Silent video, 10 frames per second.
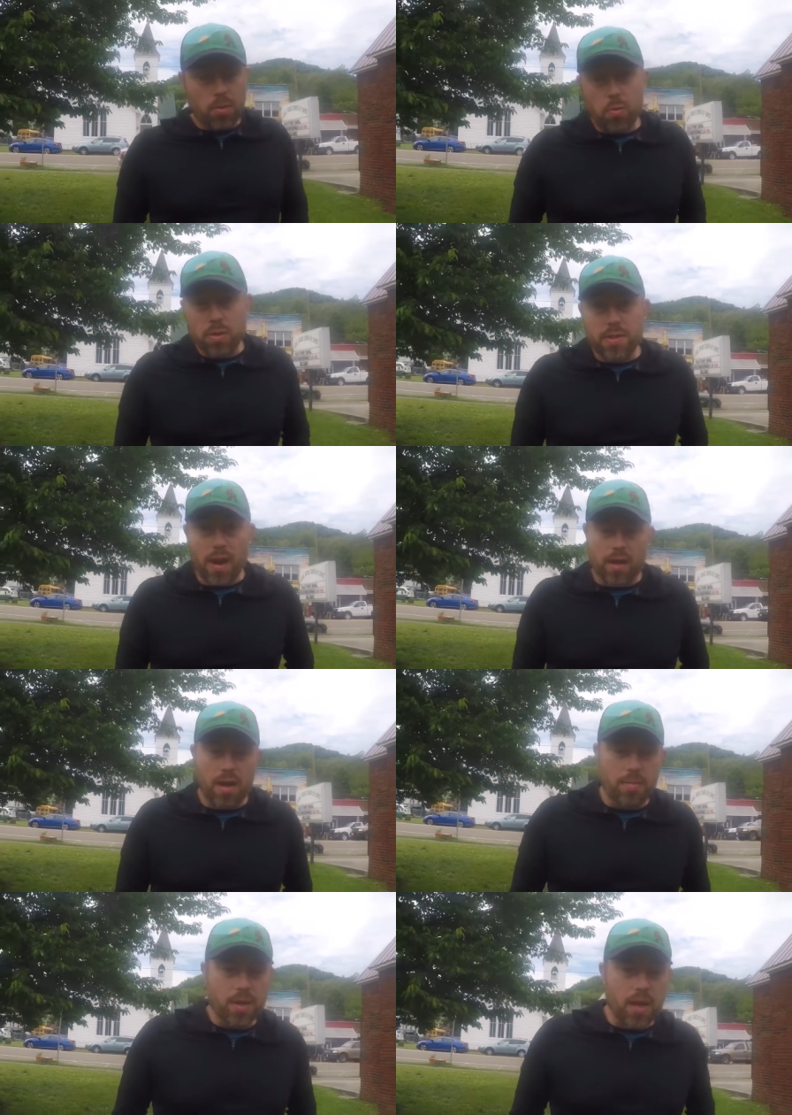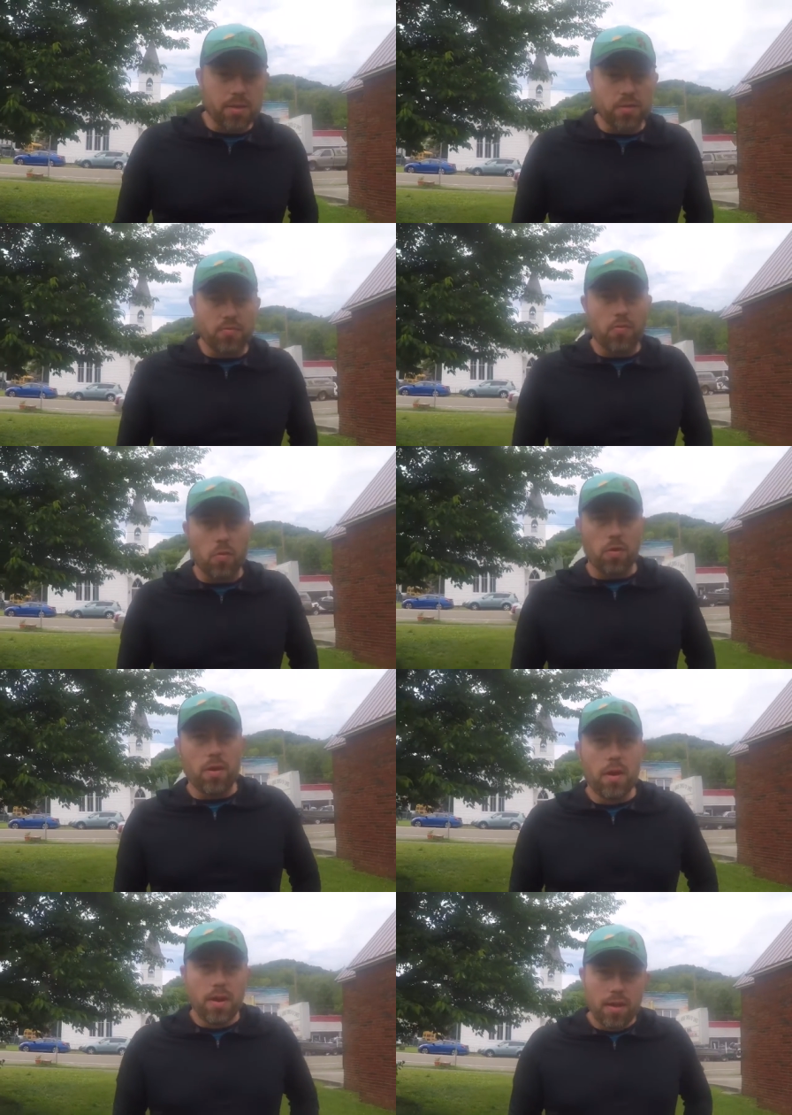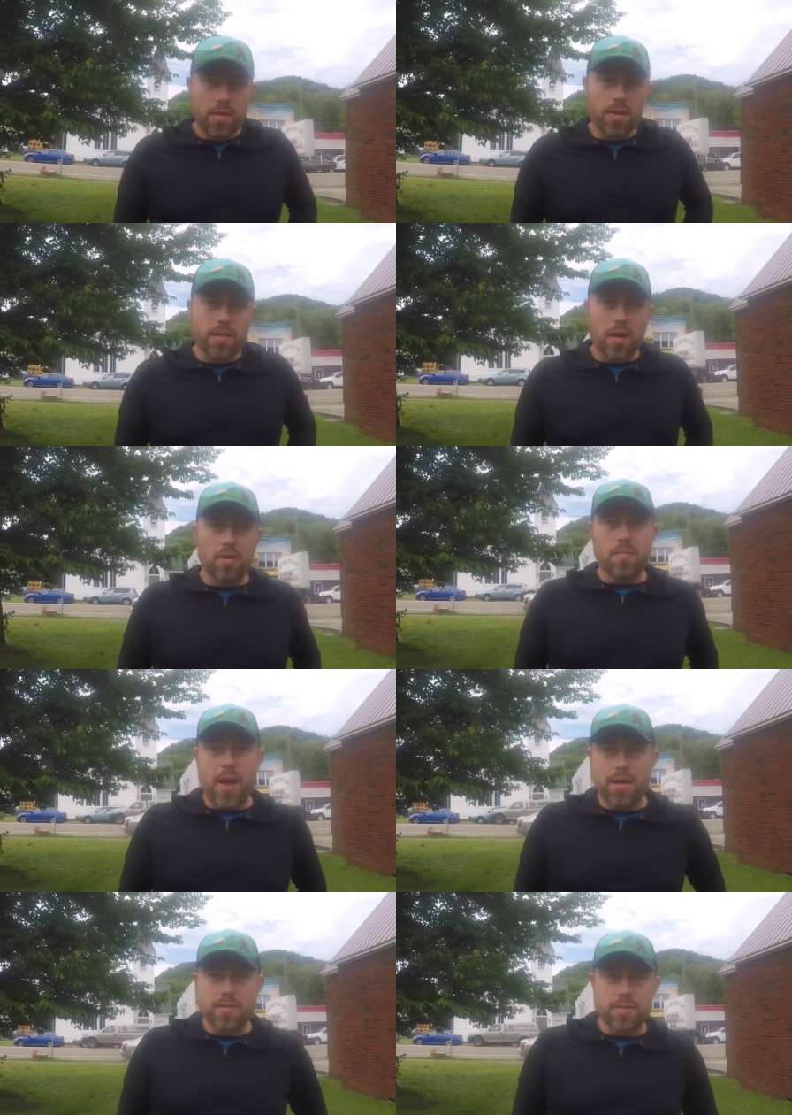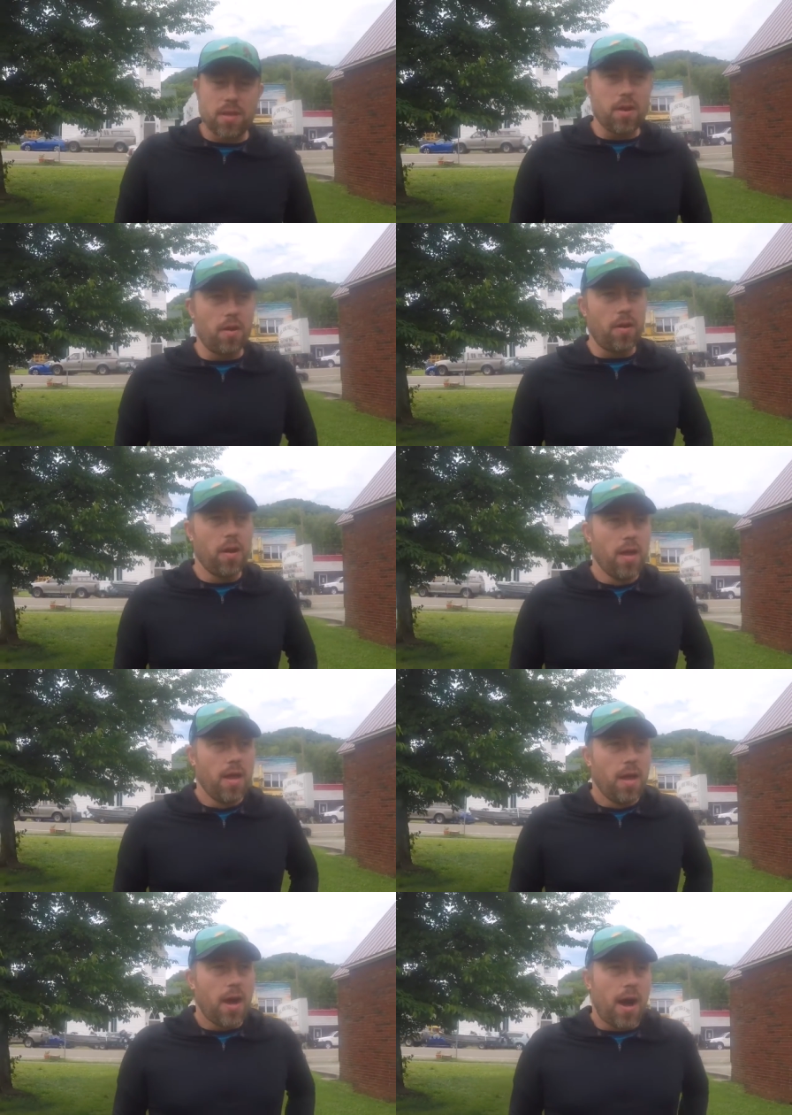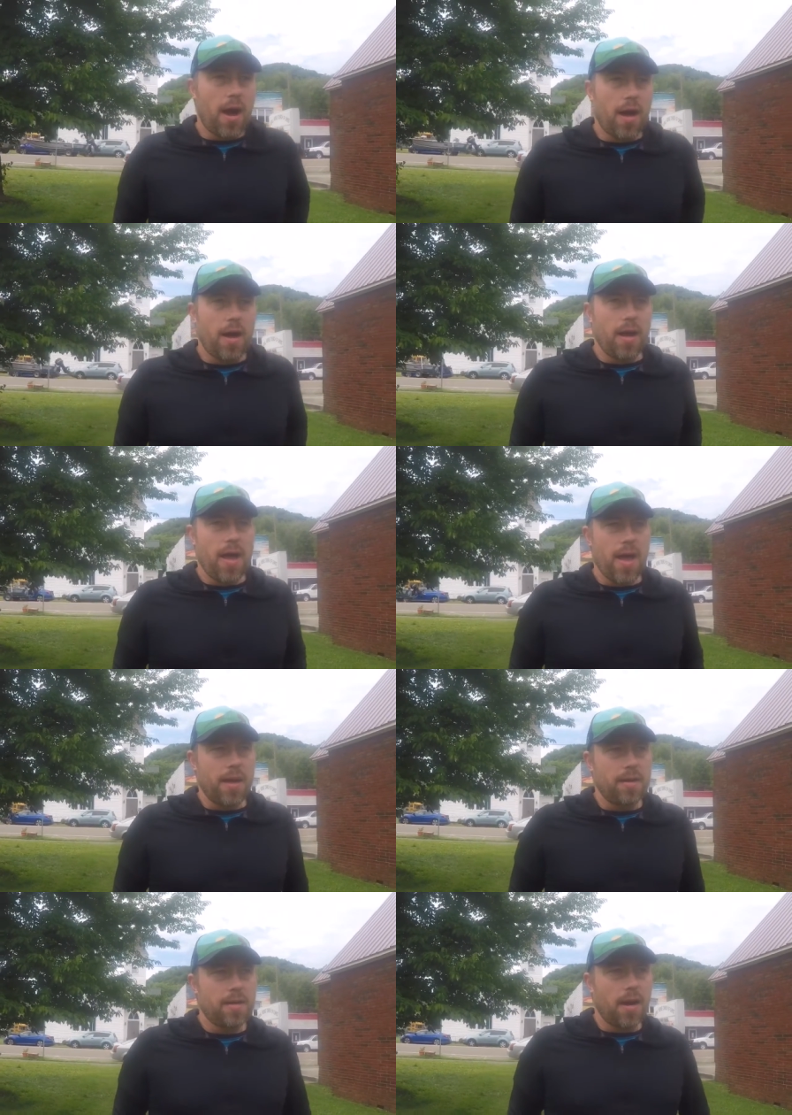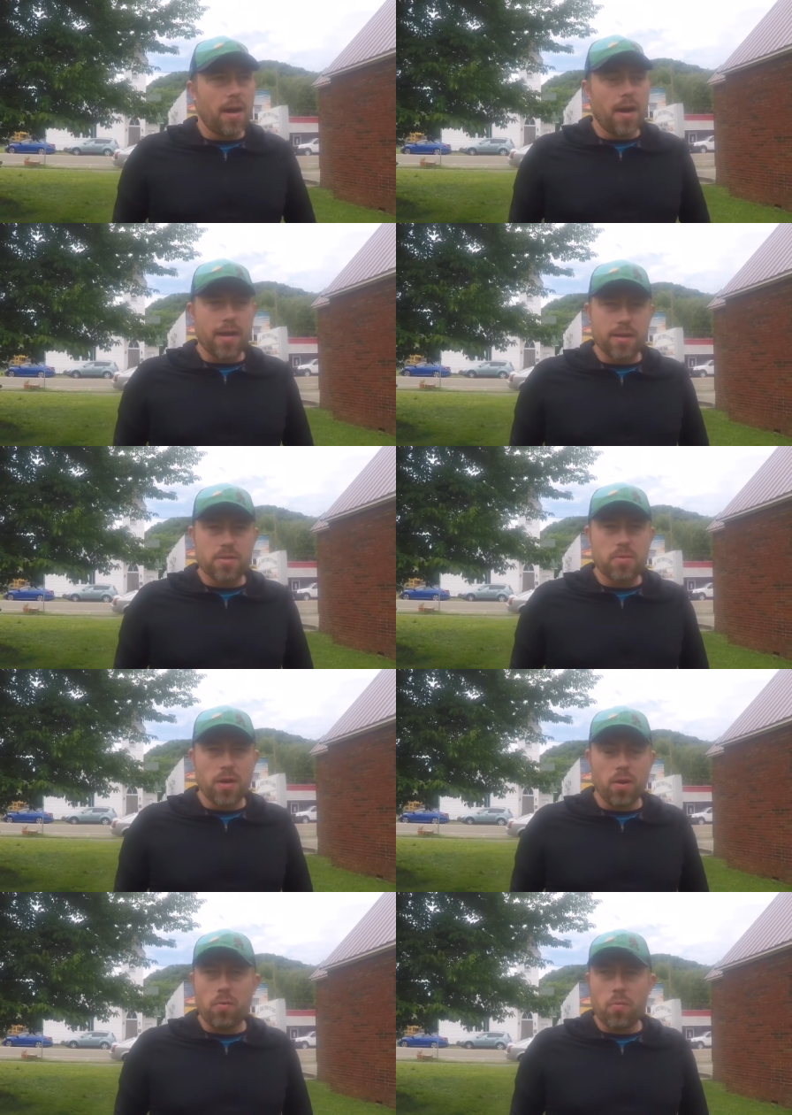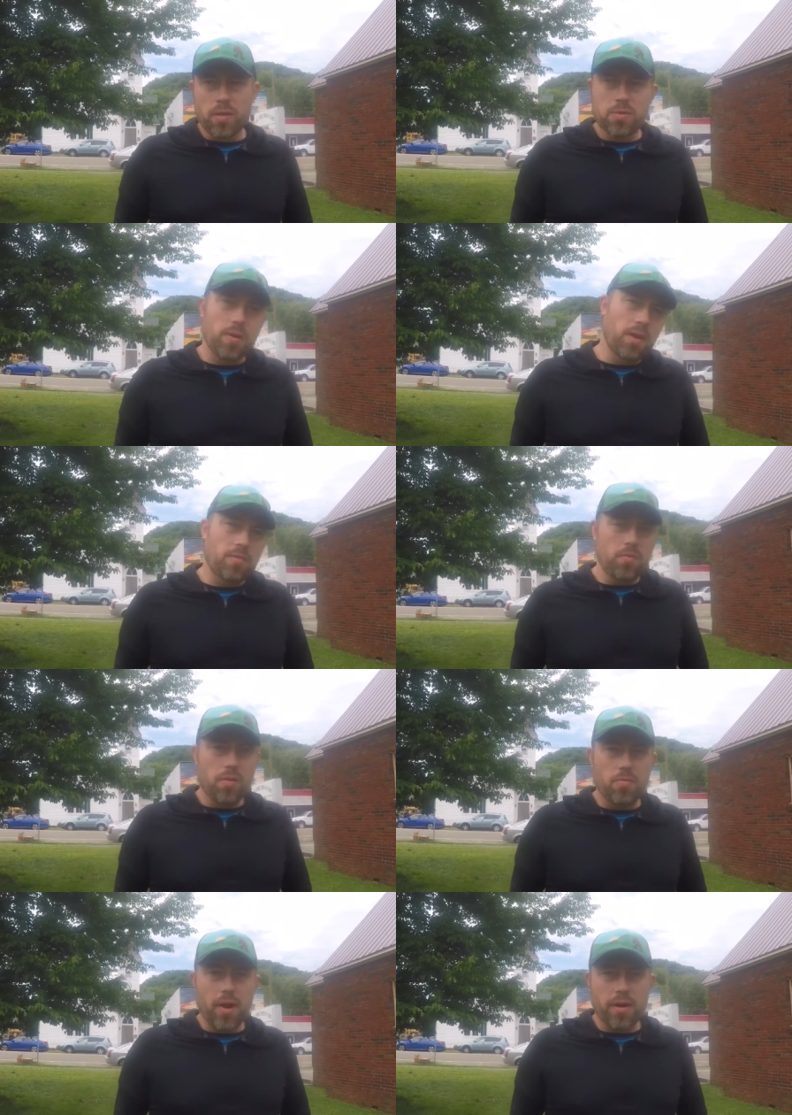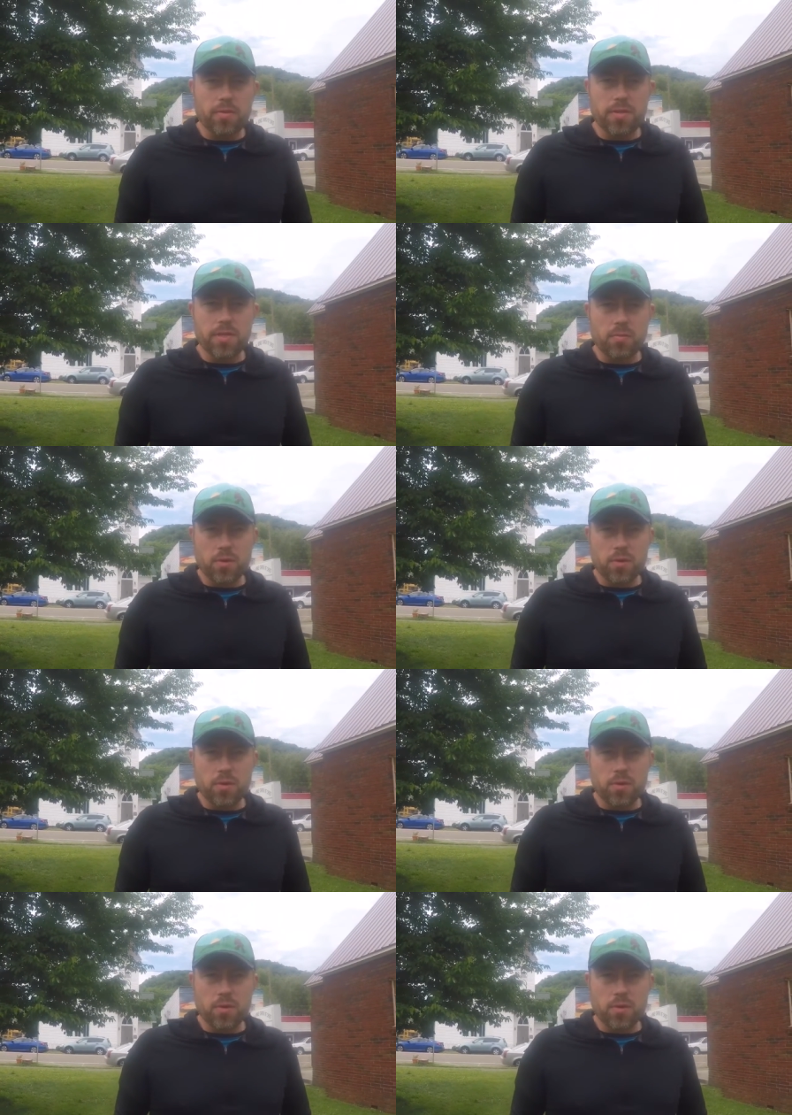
was an economic engine for the town of Damascus here. I guess, you know, once we get through the thru-hiker season,